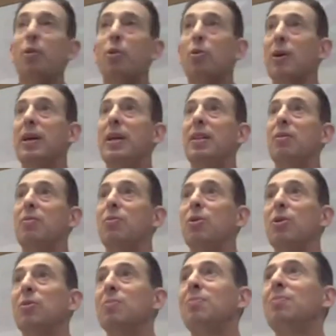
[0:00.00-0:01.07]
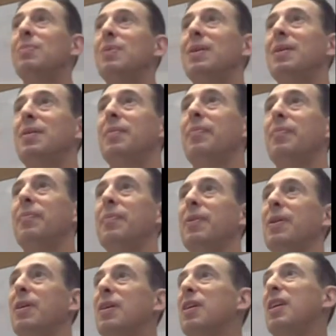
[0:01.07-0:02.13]
who were in the room
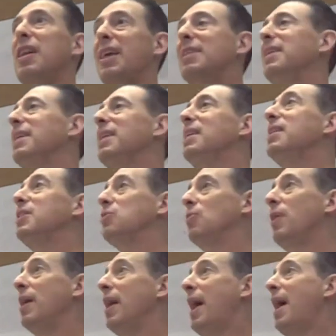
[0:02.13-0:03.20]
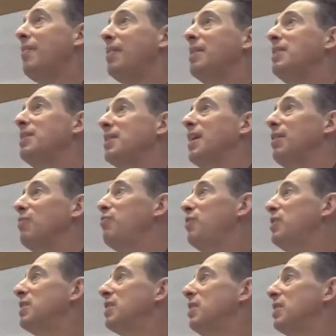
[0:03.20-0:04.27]
connecting in this way, having this kind of
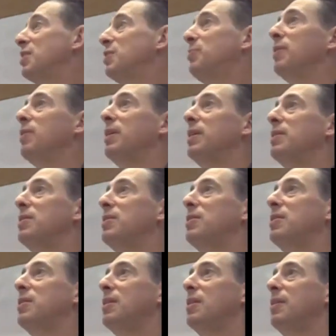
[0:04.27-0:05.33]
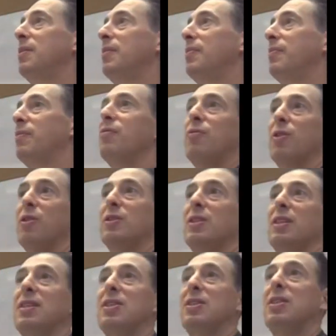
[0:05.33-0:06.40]
physical experience, first,
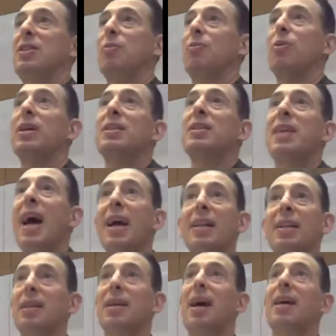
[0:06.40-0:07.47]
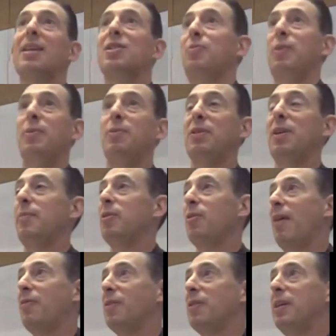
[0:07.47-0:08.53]
as I just said, were exactly the kinds of people
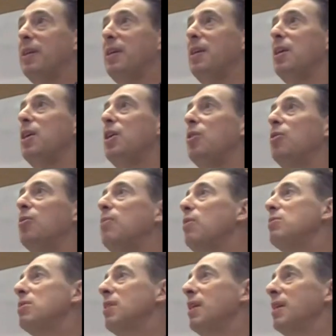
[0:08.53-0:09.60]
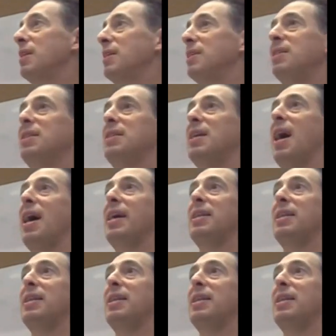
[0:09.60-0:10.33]
demographically who are most likely to die